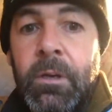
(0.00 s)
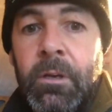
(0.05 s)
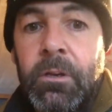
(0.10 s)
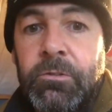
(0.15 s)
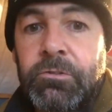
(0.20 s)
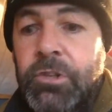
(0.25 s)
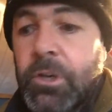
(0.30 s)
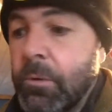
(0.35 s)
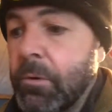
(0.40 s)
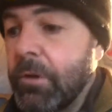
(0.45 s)

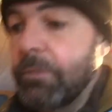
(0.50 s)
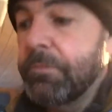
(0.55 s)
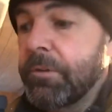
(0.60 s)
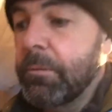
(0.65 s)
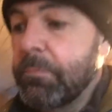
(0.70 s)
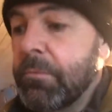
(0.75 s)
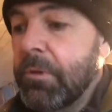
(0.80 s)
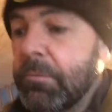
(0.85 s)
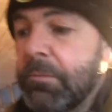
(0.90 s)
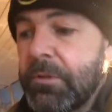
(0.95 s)
show off.
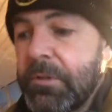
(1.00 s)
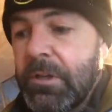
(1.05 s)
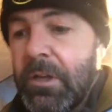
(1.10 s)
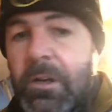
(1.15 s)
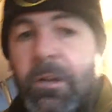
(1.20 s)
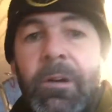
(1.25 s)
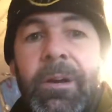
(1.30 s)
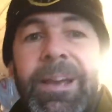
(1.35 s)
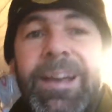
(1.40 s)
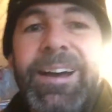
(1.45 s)
I'm not going
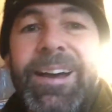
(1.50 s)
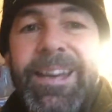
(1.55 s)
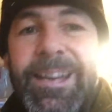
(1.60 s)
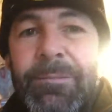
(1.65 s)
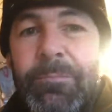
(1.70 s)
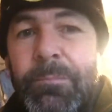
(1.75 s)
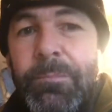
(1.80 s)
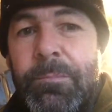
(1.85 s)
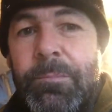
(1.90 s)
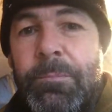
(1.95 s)
to lie, I
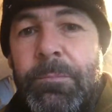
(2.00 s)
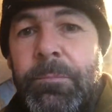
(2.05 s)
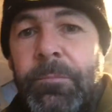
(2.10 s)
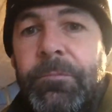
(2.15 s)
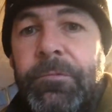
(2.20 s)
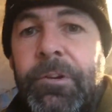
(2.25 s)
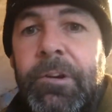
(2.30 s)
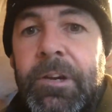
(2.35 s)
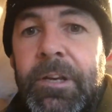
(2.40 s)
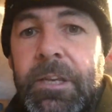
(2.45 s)
am
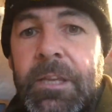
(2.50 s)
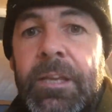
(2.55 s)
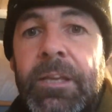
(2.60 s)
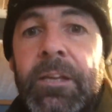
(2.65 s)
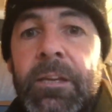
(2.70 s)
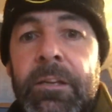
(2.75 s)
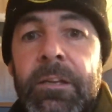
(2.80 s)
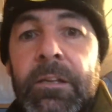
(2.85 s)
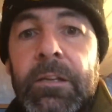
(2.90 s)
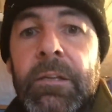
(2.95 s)
very
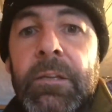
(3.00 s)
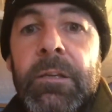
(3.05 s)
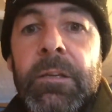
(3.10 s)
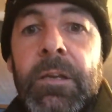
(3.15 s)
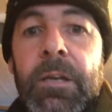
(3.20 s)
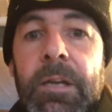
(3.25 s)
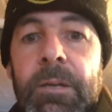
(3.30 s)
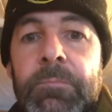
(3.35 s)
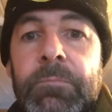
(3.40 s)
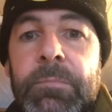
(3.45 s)

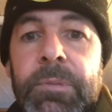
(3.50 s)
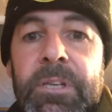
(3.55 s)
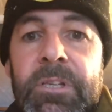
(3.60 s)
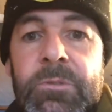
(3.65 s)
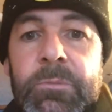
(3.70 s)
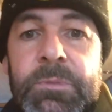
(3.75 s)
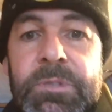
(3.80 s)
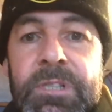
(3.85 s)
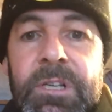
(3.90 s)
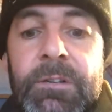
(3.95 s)

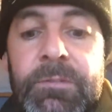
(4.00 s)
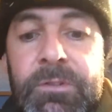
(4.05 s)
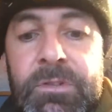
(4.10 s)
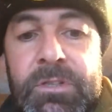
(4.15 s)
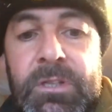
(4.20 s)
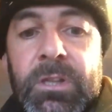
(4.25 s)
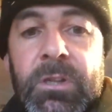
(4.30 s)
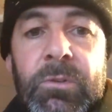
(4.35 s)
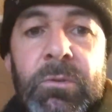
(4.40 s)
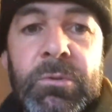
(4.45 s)
pleased with myself,
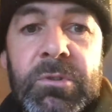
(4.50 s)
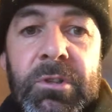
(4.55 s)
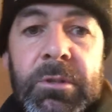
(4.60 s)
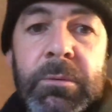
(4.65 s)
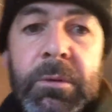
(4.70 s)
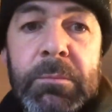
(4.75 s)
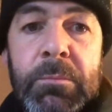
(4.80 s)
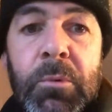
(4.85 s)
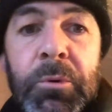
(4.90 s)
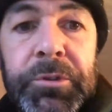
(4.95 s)
because I thought it was going
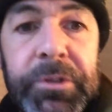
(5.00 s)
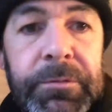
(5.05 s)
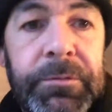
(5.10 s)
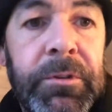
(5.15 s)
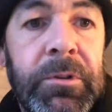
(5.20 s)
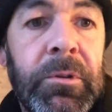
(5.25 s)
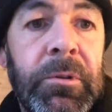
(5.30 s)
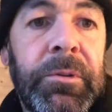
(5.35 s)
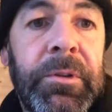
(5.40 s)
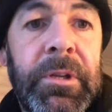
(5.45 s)
to be more
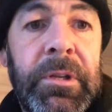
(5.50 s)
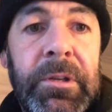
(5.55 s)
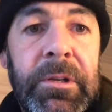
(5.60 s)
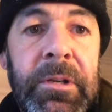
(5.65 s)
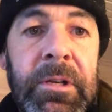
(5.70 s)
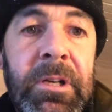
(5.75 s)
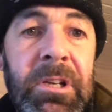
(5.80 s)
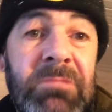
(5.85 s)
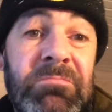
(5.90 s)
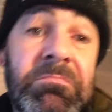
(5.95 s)
difficult than
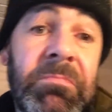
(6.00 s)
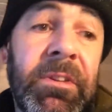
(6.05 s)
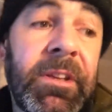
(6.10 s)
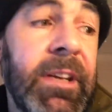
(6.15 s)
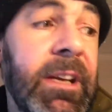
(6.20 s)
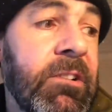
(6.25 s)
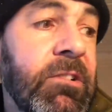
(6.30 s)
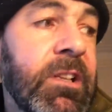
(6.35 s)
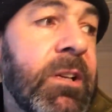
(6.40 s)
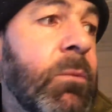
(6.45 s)

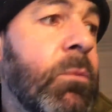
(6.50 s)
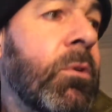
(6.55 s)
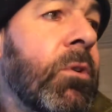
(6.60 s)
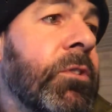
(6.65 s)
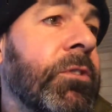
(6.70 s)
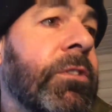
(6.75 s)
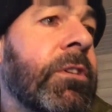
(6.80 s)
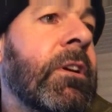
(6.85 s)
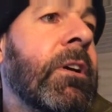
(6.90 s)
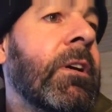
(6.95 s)
actually it
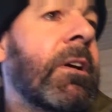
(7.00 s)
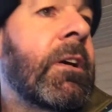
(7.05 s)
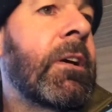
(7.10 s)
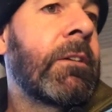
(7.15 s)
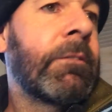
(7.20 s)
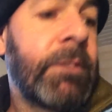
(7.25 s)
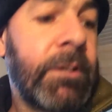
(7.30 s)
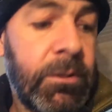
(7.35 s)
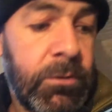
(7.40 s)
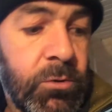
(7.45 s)
was,
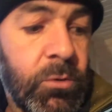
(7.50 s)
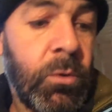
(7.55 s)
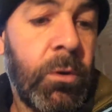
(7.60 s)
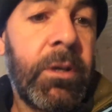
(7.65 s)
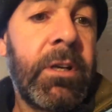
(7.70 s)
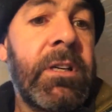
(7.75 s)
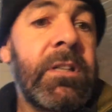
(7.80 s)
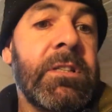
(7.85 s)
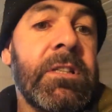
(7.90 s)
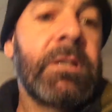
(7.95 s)
but it was
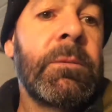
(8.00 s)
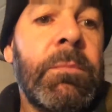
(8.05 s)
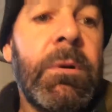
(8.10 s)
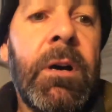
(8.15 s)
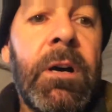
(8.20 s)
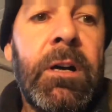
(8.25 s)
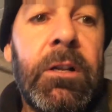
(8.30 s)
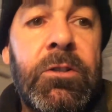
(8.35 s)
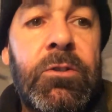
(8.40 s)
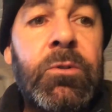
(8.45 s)
quite easy.
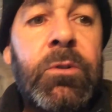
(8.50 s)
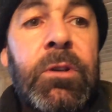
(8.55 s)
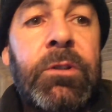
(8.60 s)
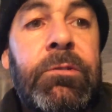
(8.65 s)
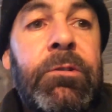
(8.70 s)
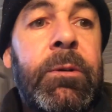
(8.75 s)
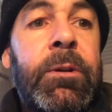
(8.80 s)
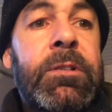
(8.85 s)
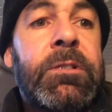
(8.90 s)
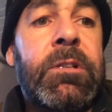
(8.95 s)
But I'll talk you
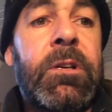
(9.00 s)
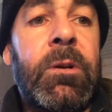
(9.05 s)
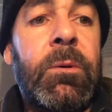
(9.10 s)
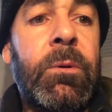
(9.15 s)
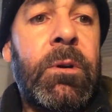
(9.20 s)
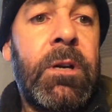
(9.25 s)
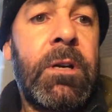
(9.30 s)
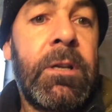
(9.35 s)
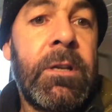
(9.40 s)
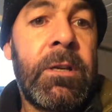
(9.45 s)
through it,
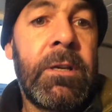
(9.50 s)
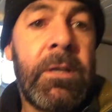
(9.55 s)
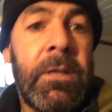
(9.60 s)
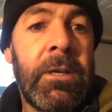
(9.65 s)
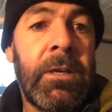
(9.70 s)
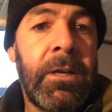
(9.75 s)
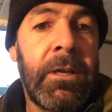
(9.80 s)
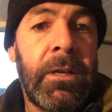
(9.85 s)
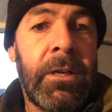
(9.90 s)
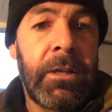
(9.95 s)
so
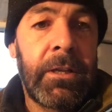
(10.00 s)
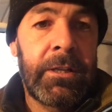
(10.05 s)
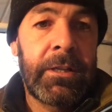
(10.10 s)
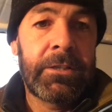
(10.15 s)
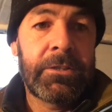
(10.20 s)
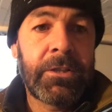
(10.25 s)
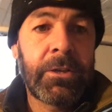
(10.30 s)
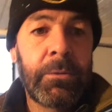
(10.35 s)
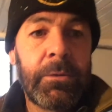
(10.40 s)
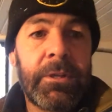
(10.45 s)

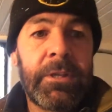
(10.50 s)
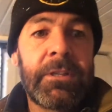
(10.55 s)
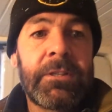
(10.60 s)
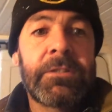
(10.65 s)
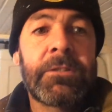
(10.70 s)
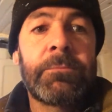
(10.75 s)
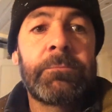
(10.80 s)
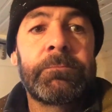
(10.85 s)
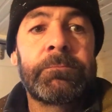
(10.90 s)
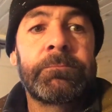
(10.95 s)
let's go with this.